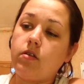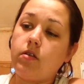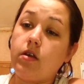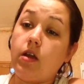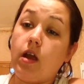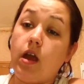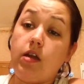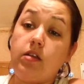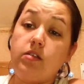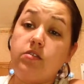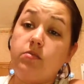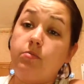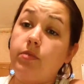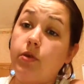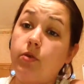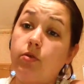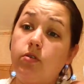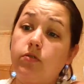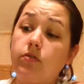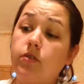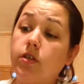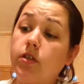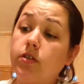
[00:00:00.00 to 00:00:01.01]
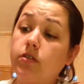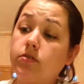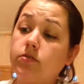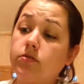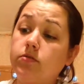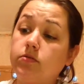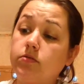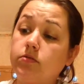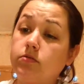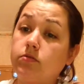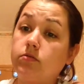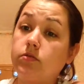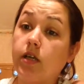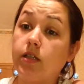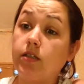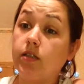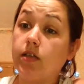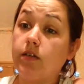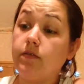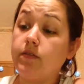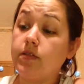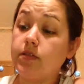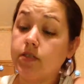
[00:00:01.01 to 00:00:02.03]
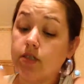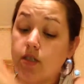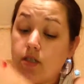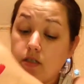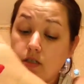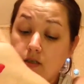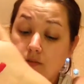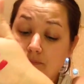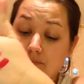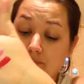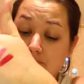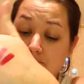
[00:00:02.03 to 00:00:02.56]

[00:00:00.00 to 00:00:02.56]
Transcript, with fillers: It's beautiful. I love this color.